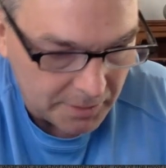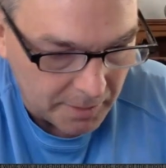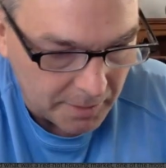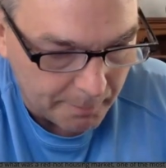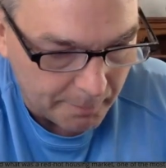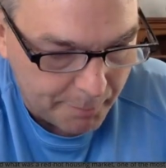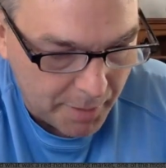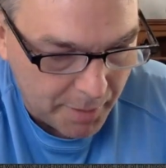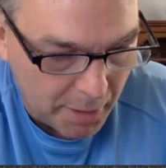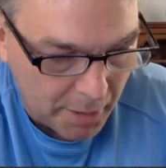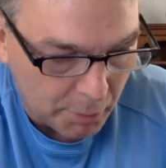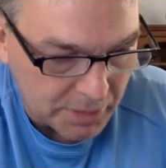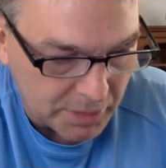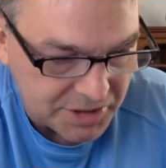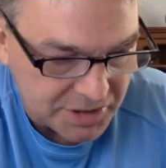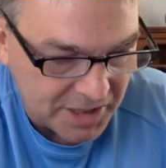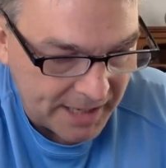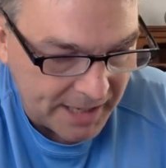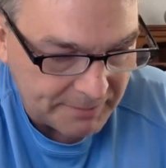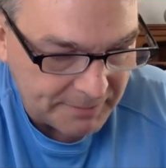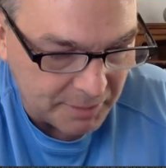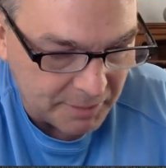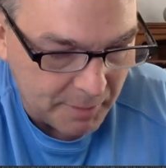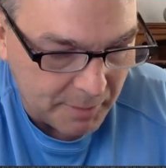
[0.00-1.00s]
The bill, which
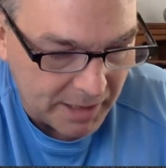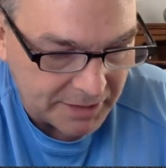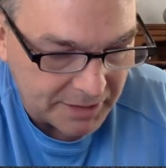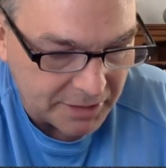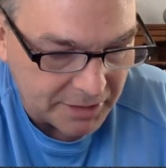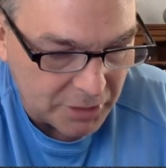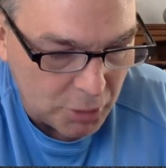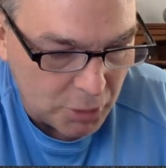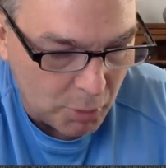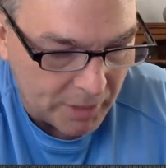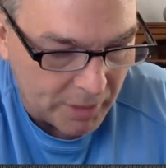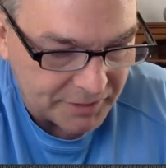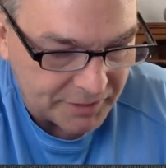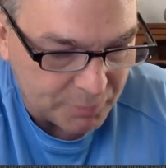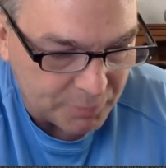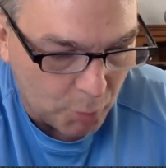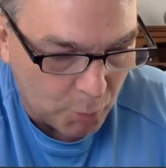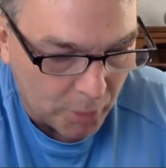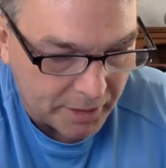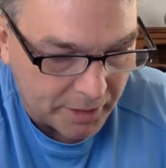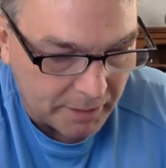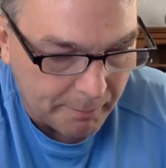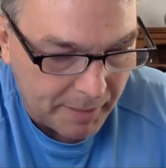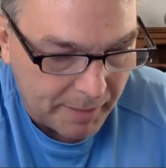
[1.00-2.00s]
aims to make the U.S.
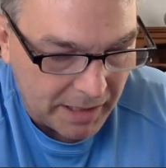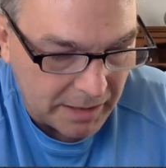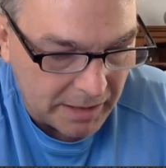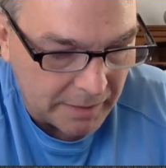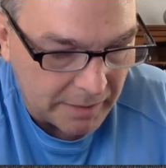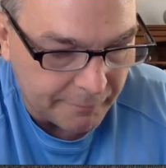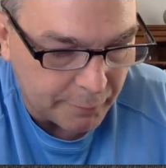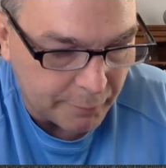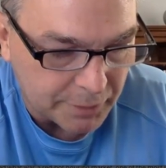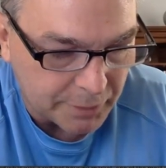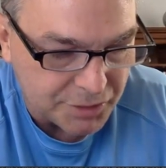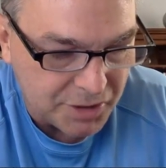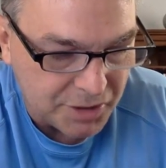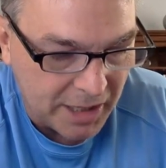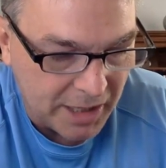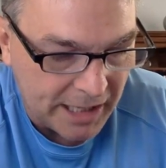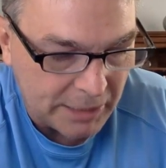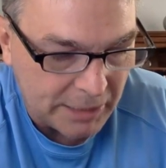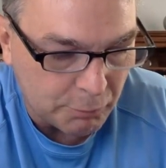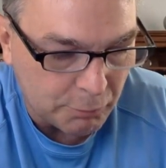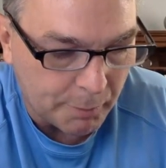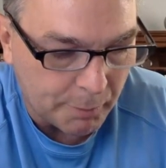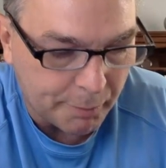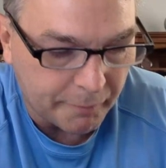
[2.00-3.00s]
more competitive with
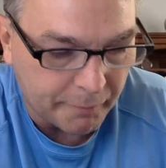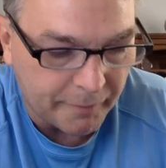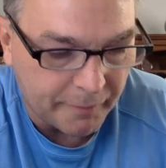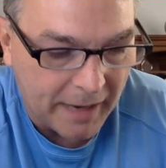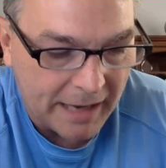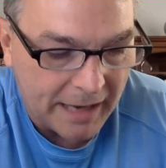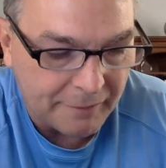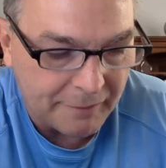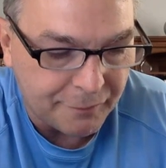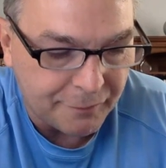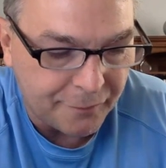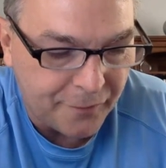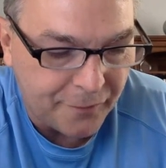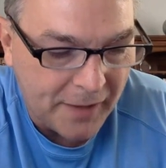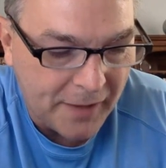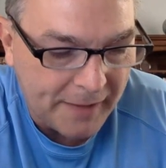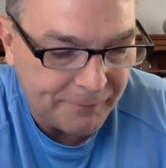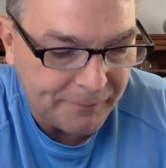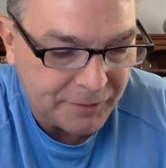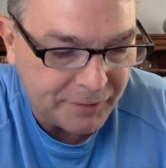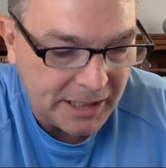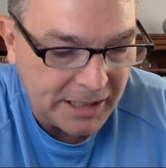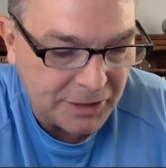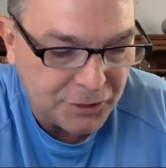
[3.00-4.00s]
China, will provide
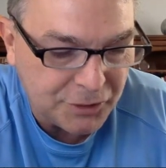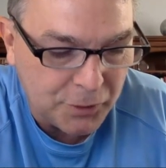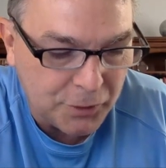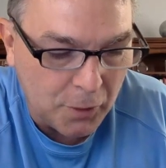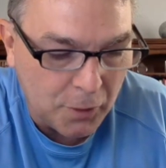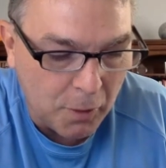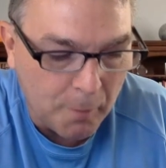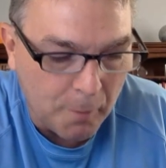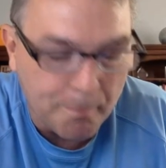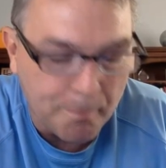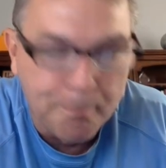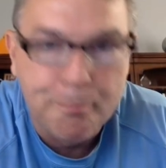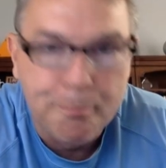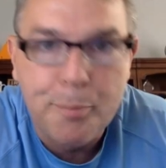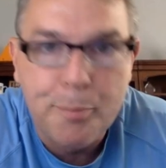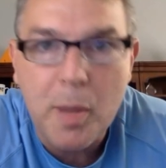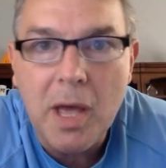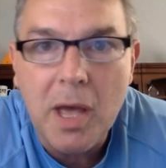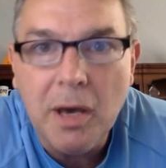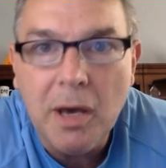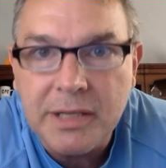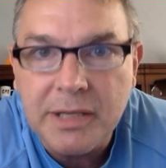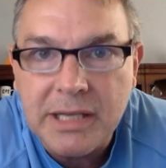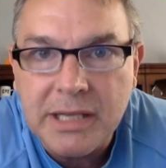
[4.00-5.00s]
52
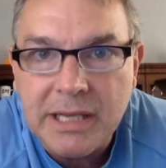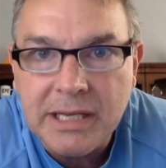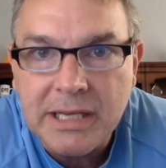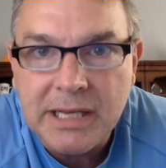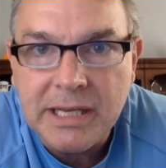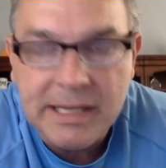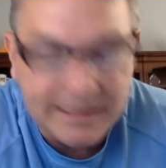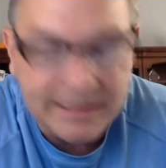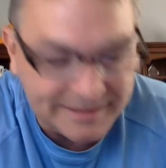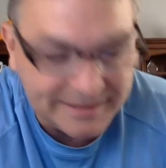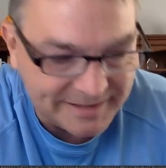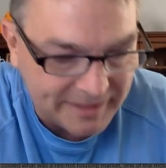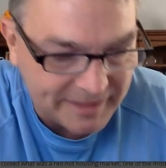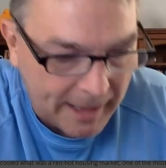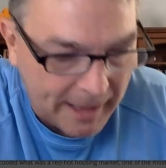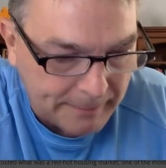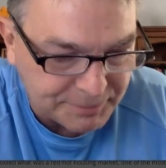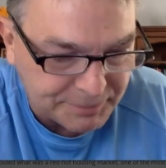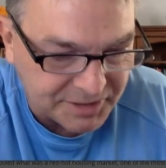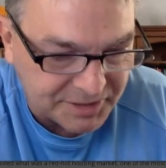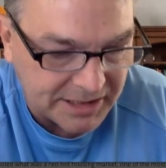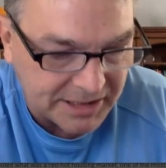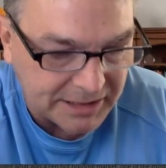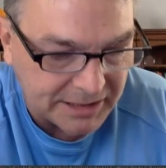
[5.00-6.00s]
billion in
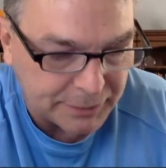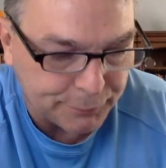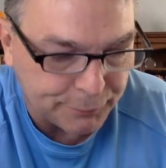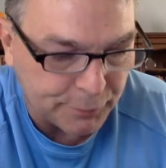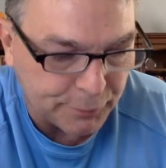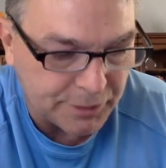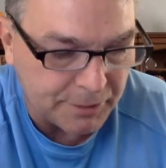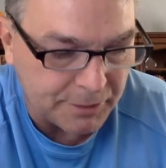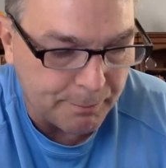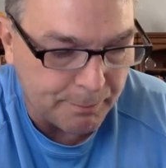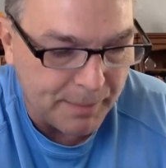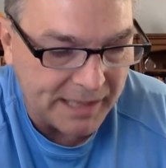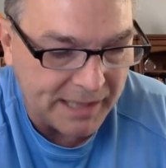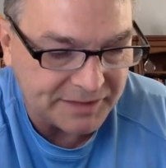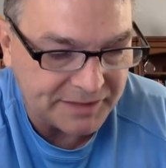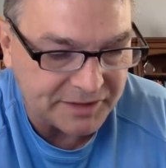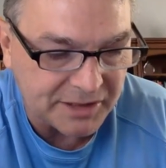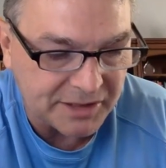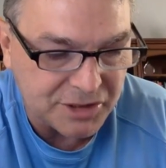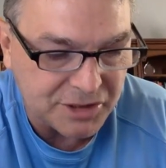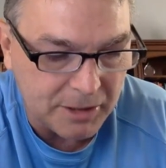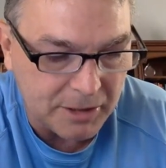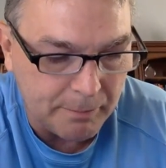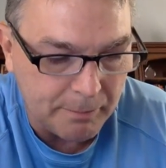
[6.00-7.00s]
subsidies for
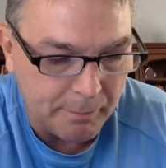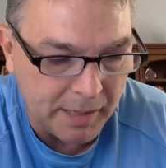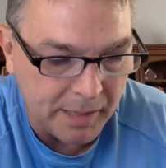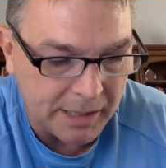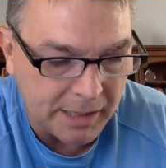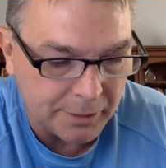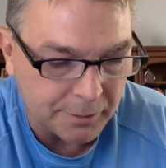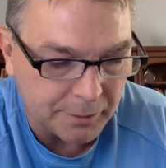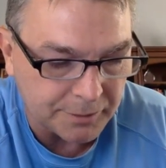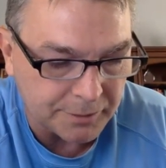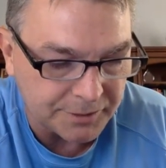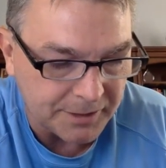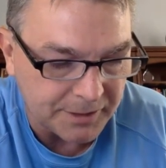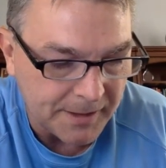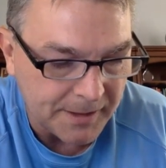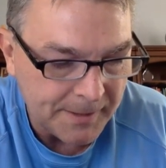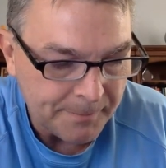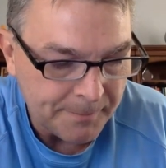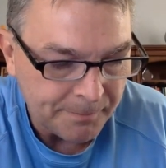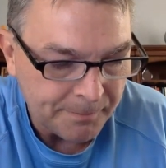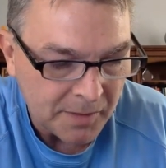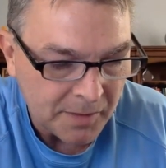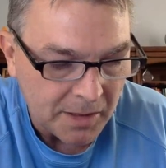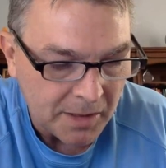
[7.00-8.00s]
domestic chip makers
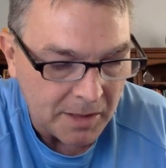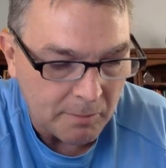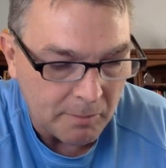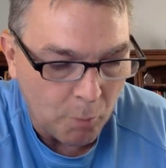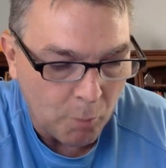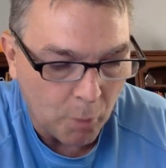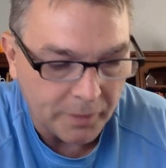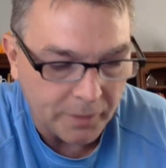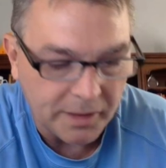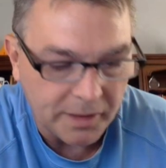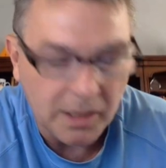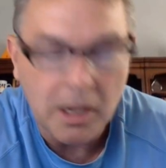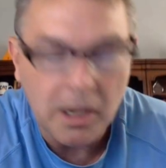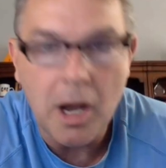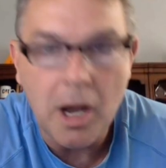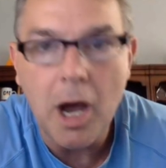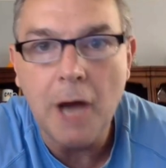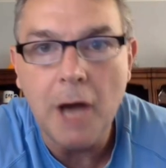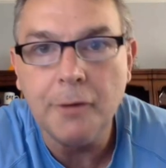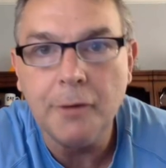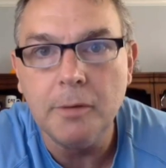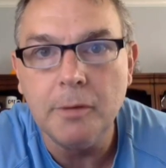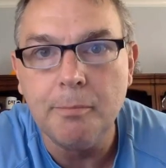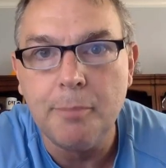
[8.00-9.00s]
and more than
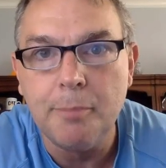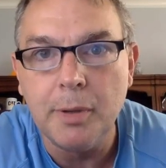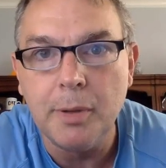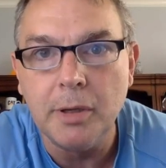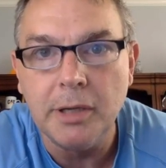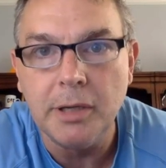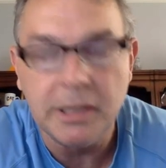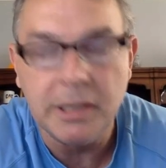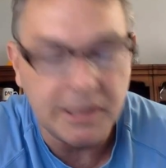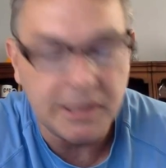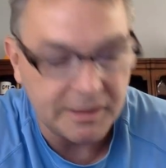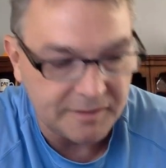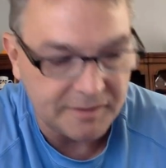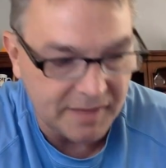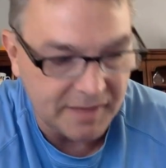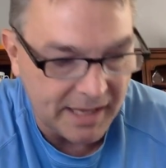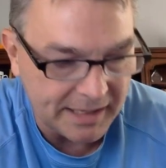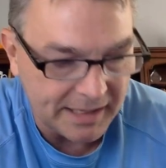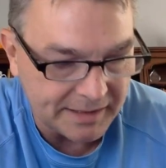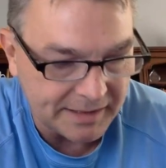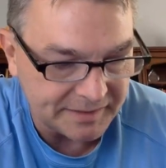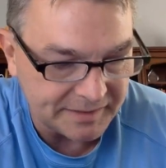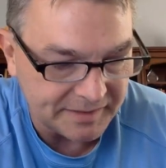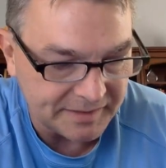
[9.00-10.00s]
100 billion in
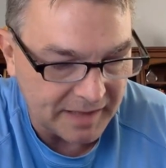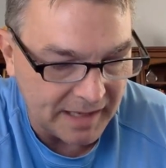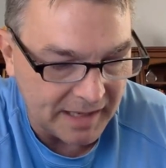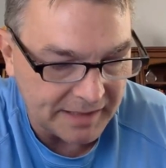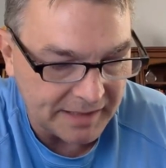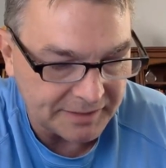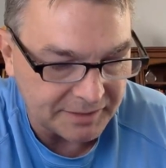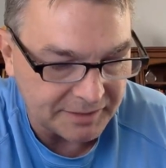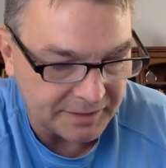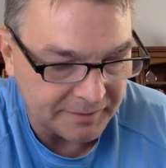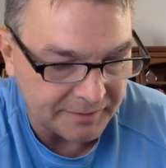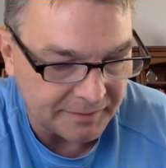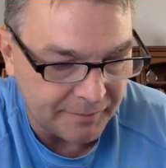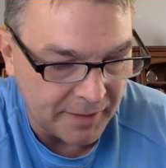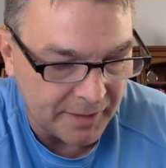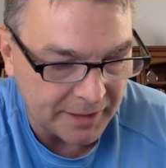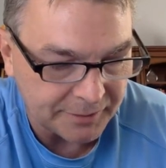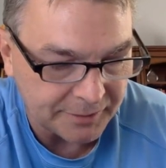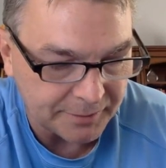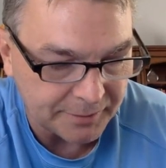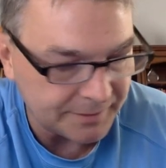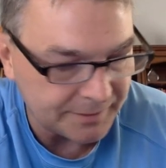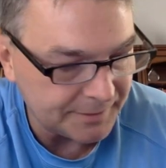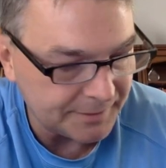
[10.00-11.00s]
tech and science
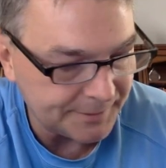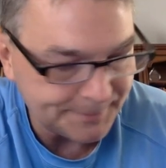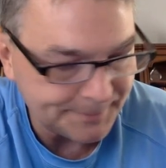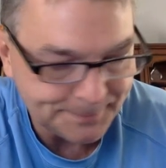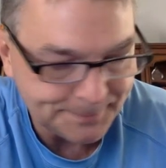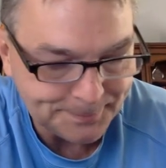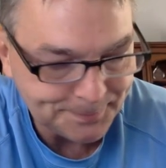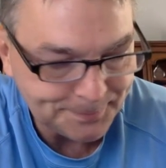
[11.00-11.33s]
investments.